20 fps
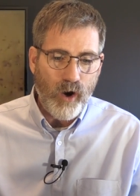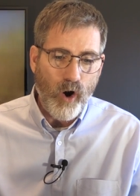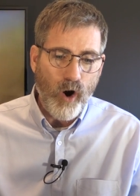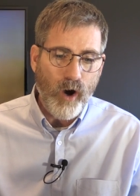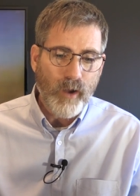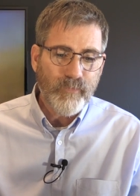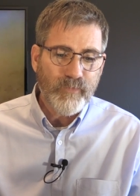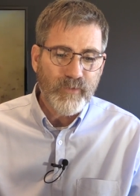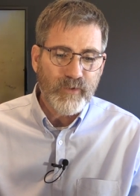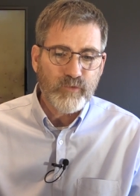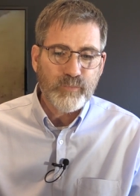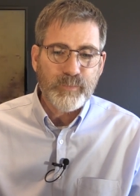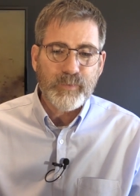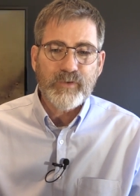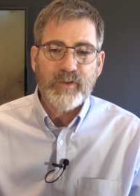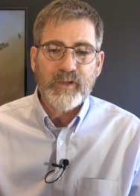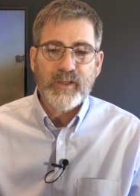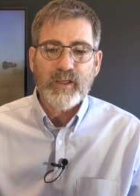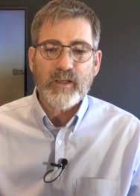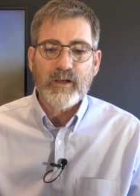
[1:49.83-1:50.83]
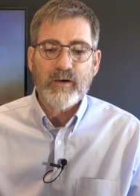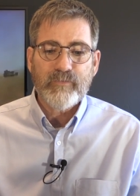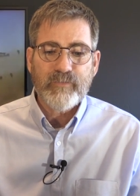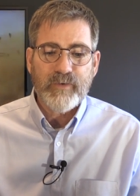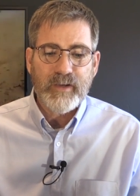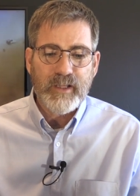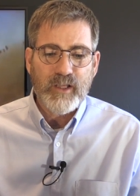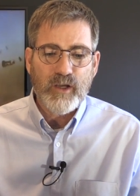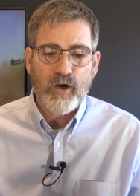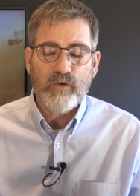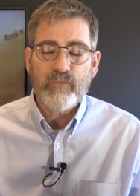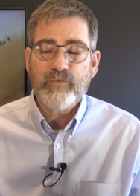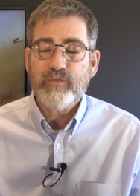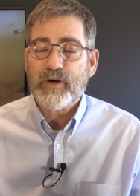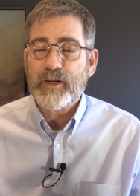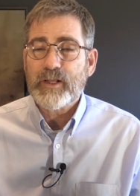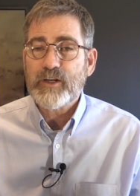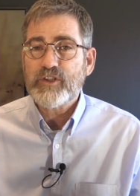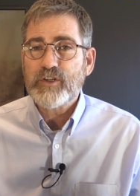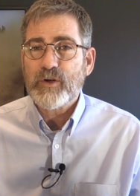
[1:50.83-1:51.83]
on this particular video
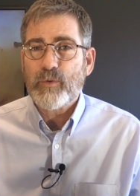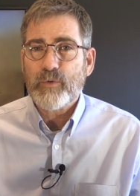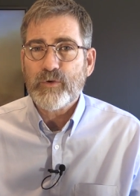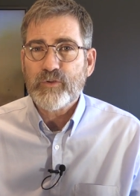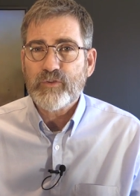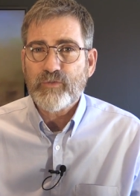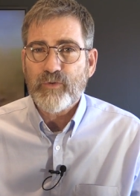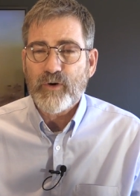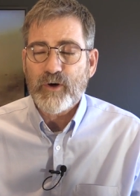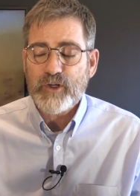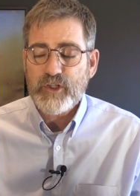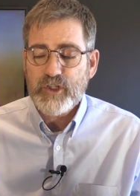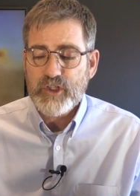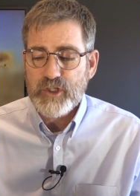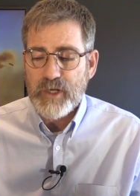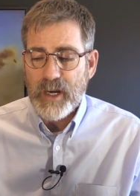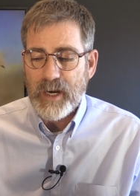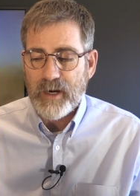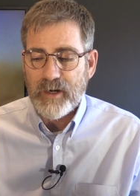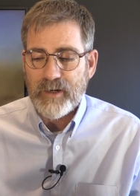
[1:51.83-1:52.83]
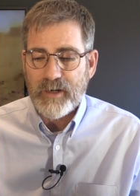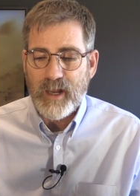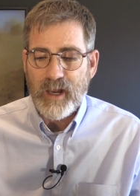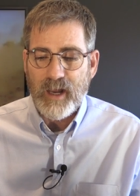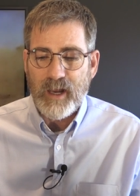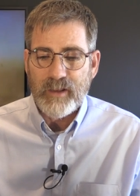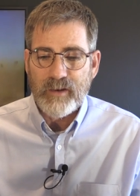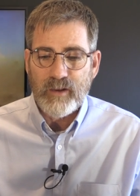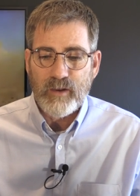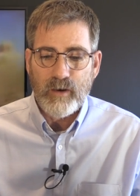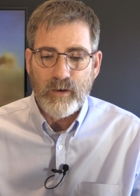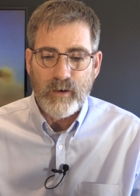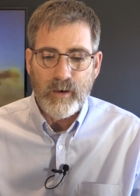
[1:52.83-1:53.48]
footage that was first shared uh,